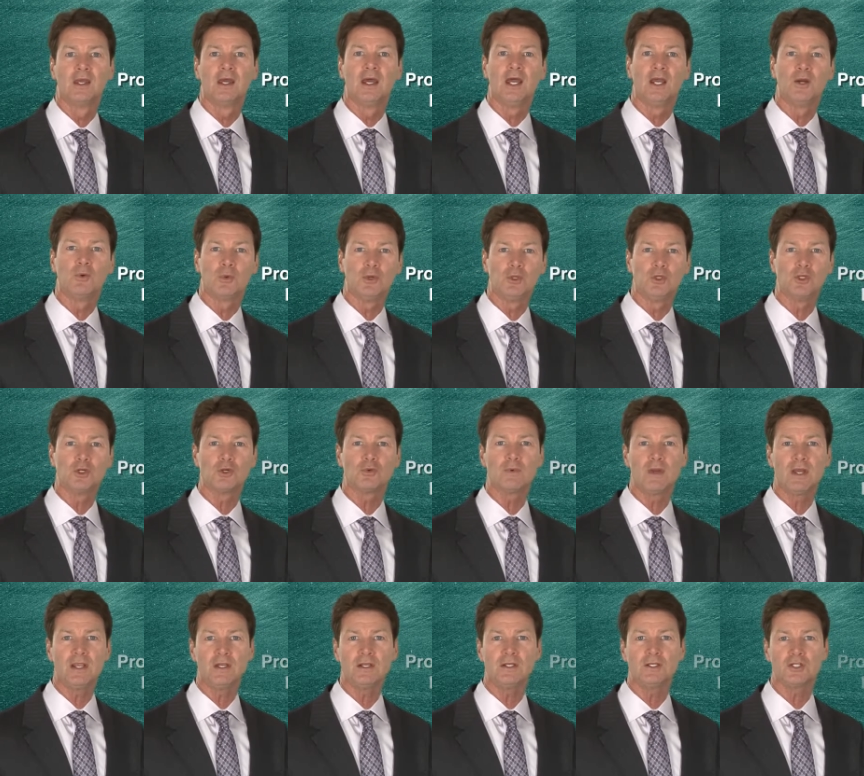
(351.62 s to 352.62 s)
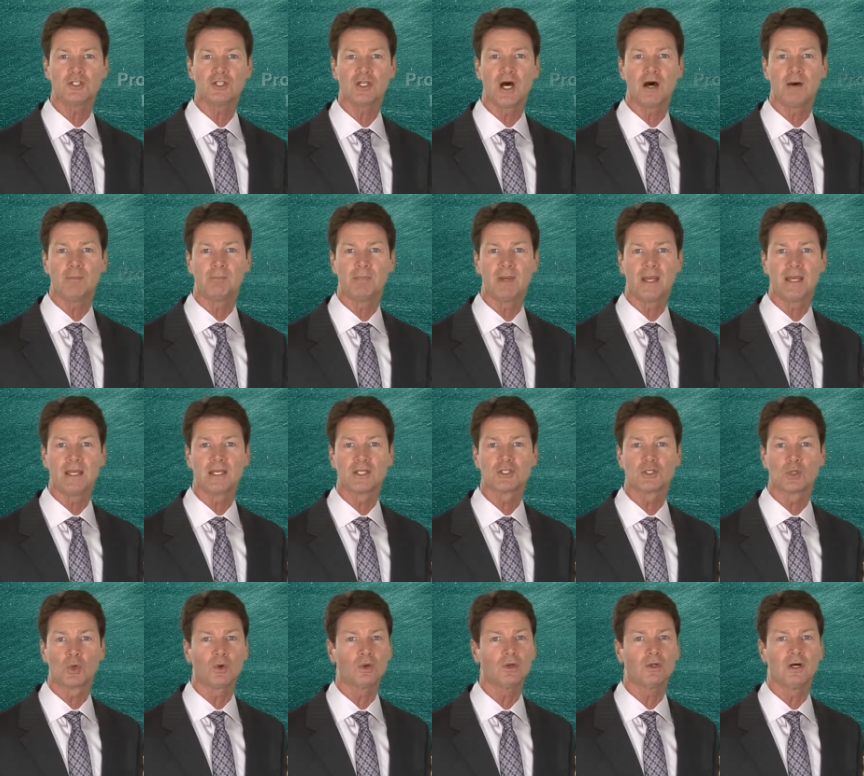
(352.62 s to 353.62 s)
And when you're ready to shop
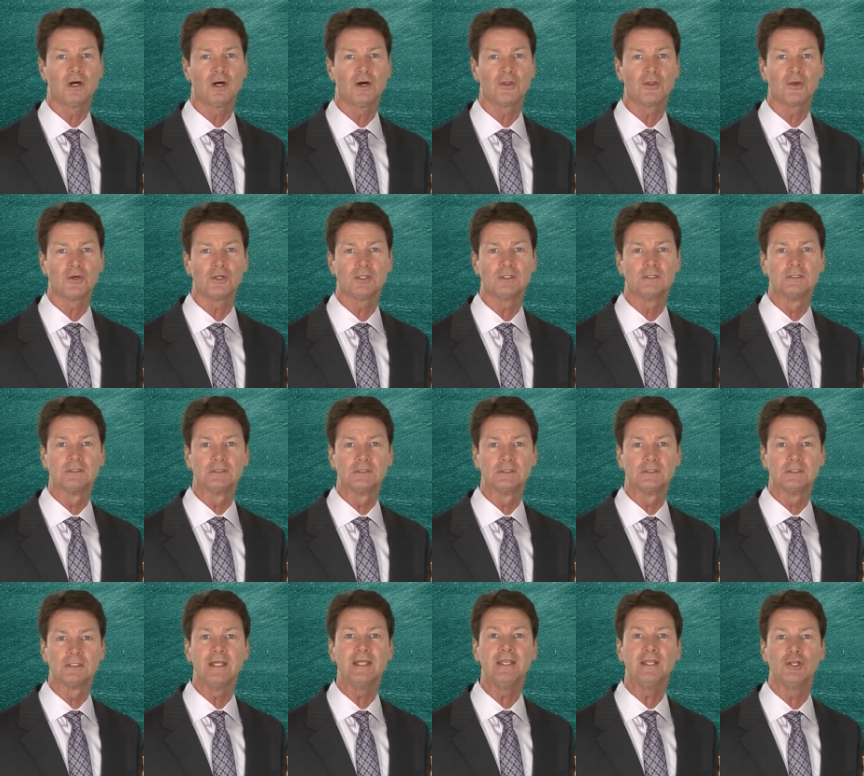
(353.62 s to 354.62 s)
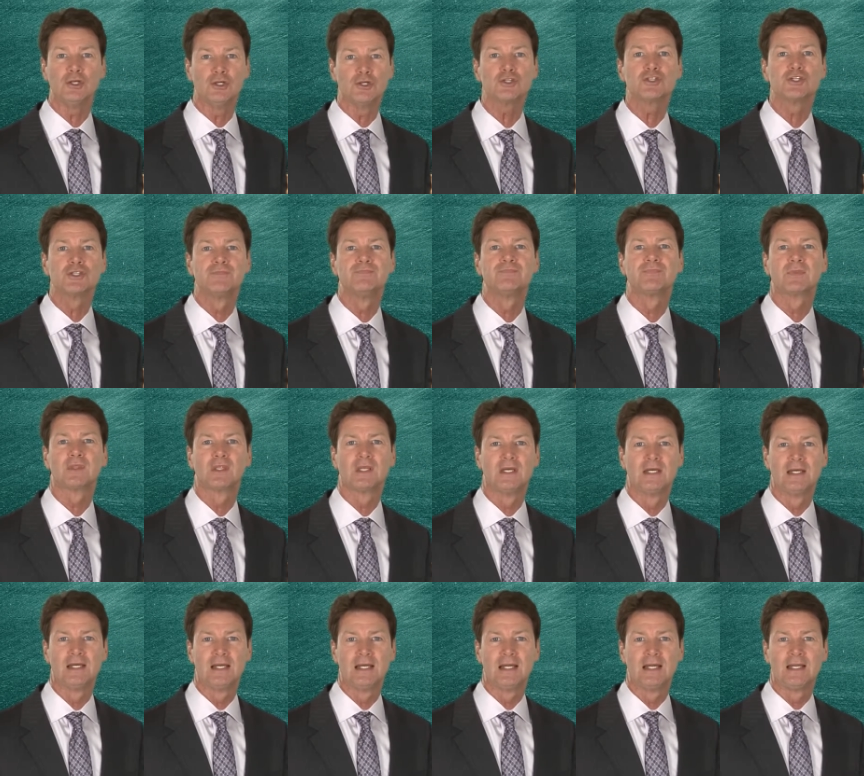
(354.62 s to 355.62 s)
banks or other lenders,
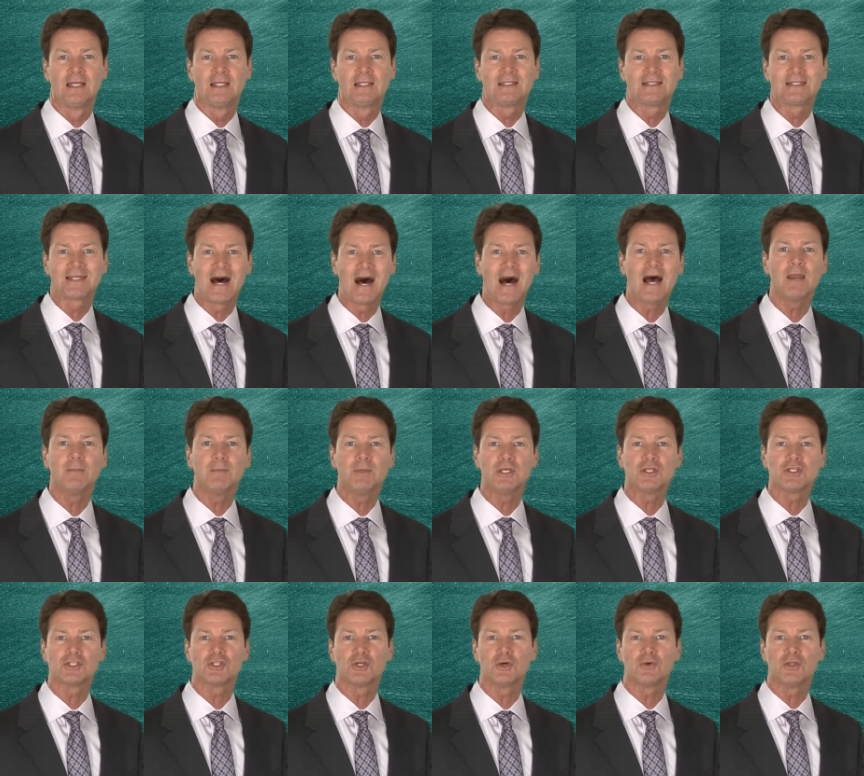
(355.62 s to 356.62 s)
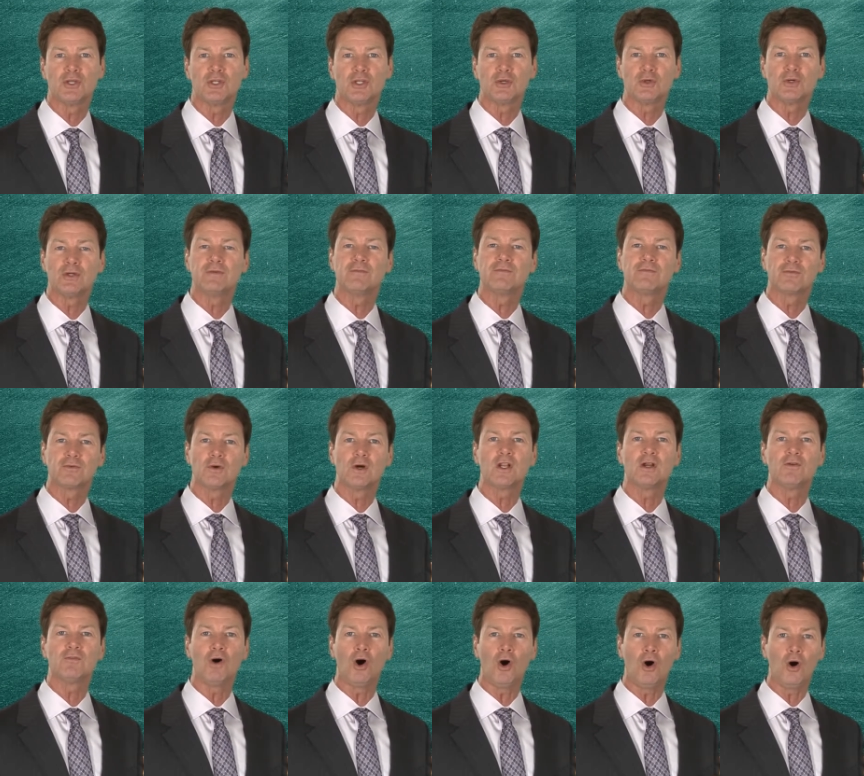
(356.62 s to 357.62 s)
time it so that you're in front
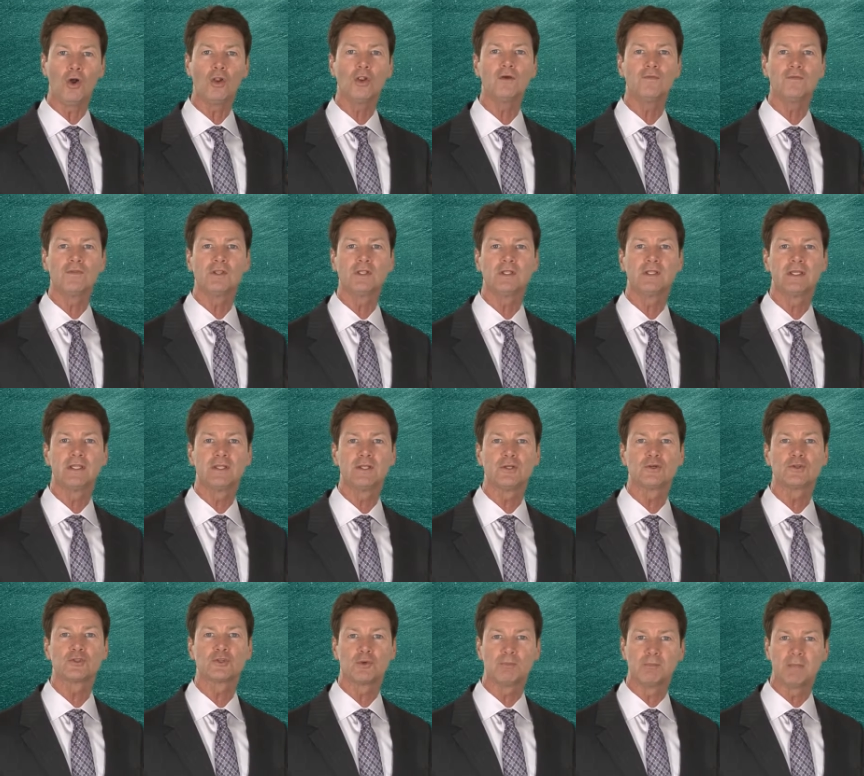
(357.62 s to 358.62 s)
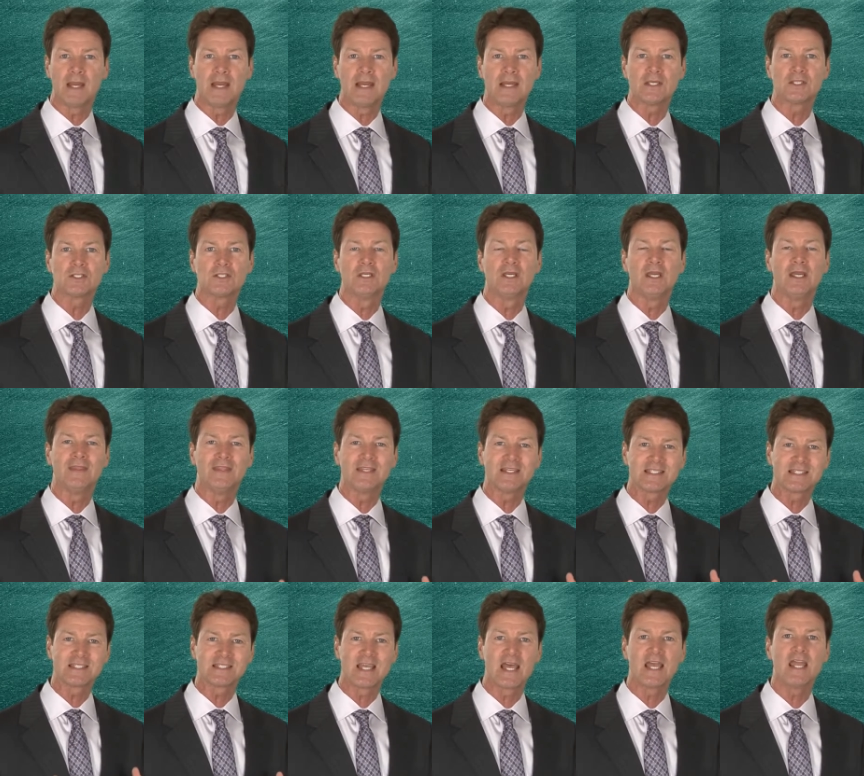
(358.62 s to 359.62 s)
of all of the lenders or banks in the
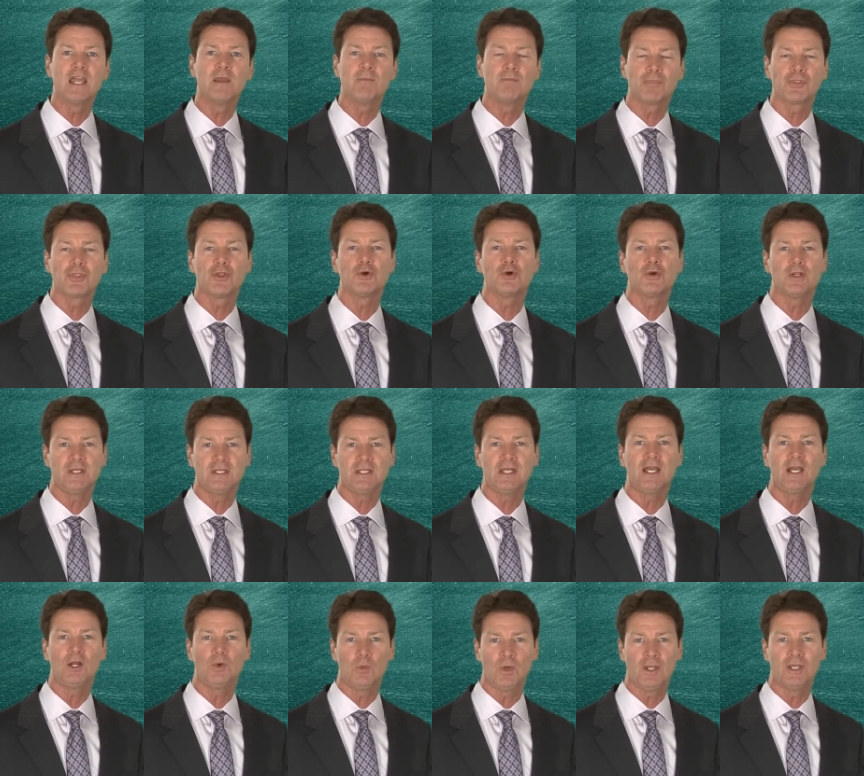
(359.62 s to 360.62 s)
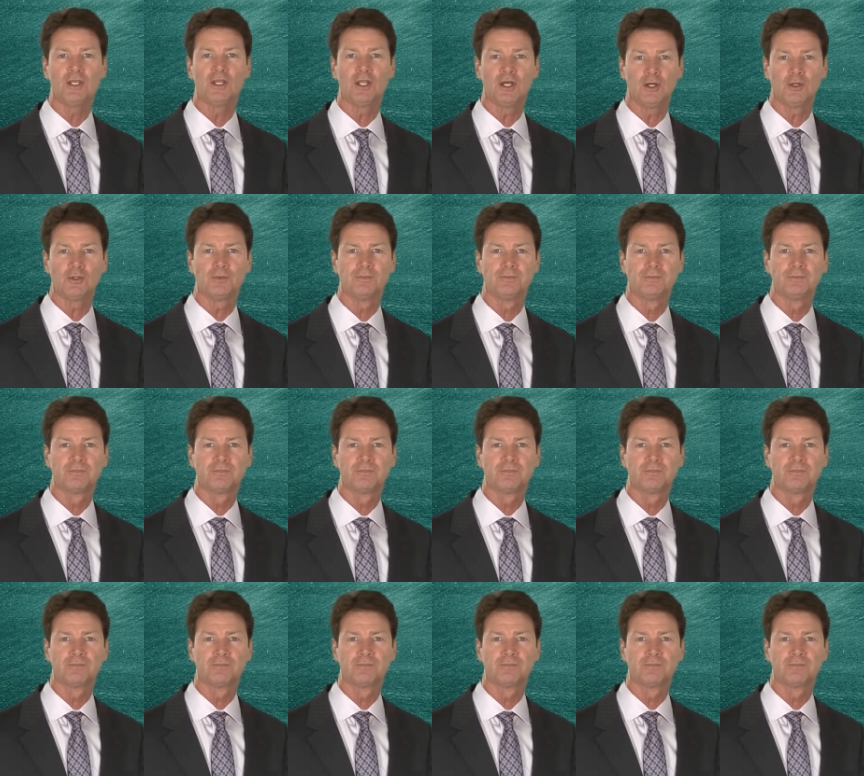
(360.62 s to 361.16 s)
same 30 day window.